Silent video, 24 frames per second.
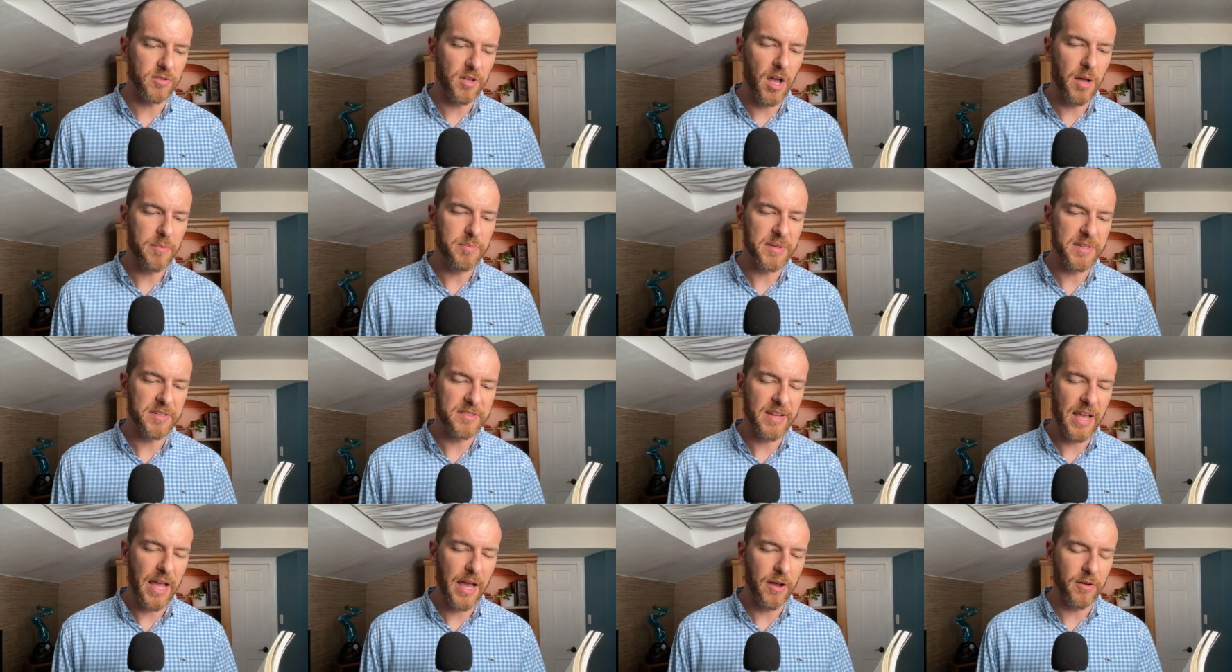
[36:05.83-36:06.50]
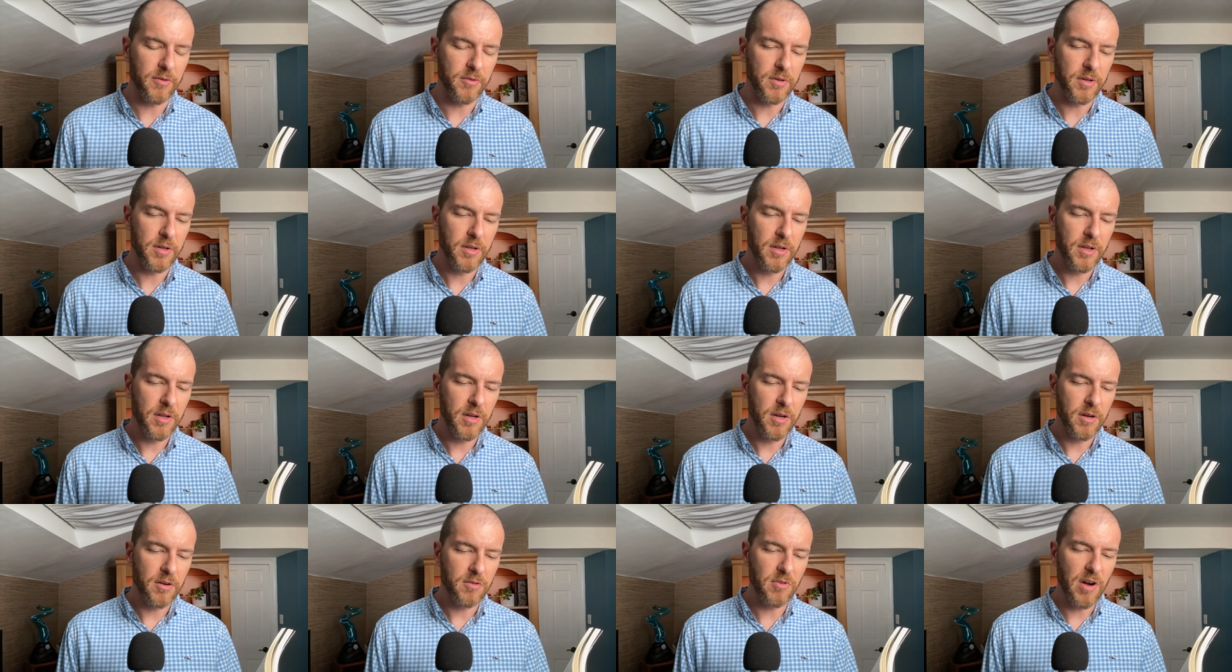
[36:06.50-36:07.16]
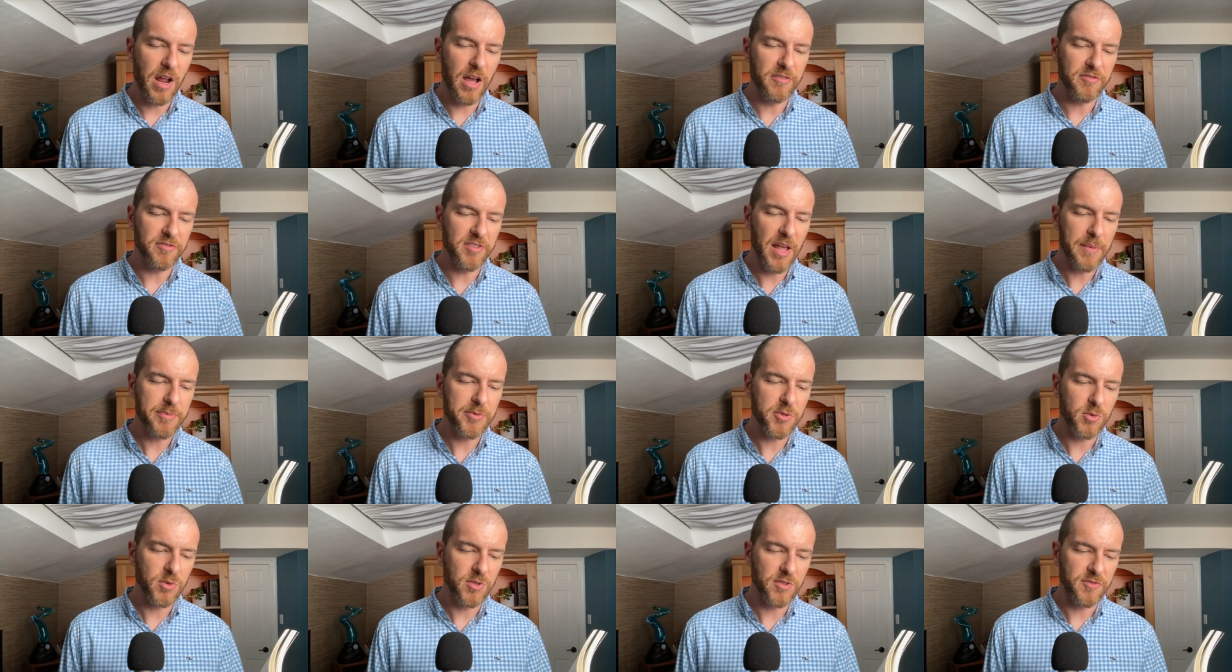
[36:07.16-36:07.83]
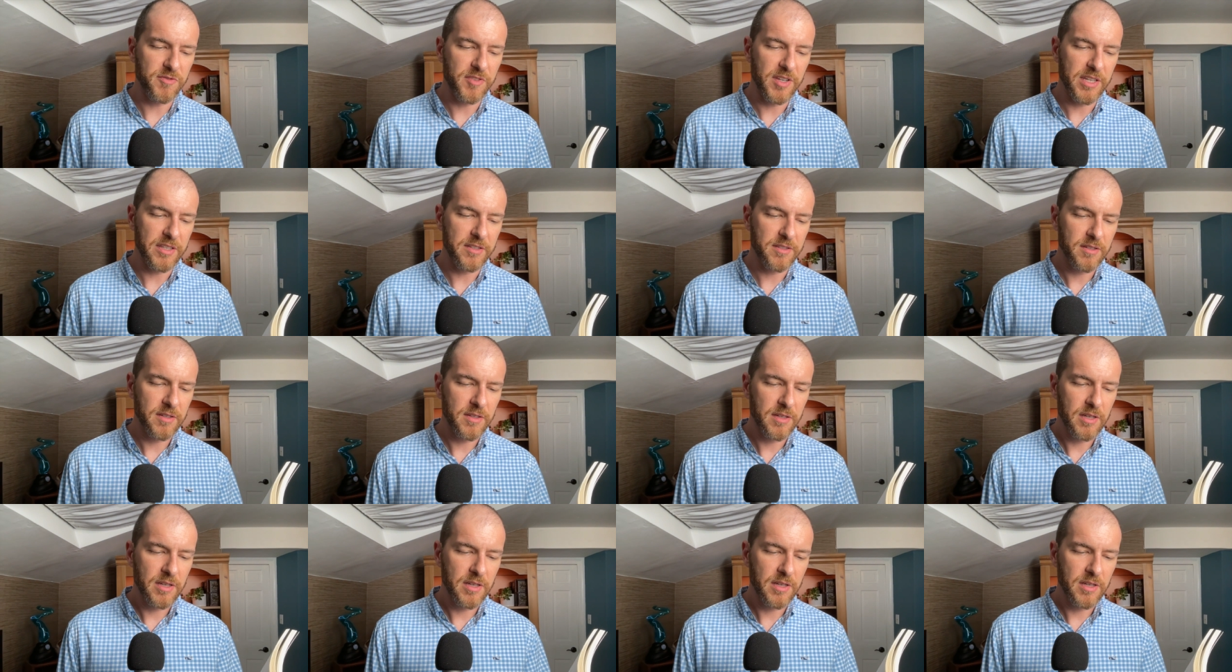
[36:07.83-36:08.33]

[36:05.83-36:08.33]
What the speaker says: up and down. Ralph leapt to his feet.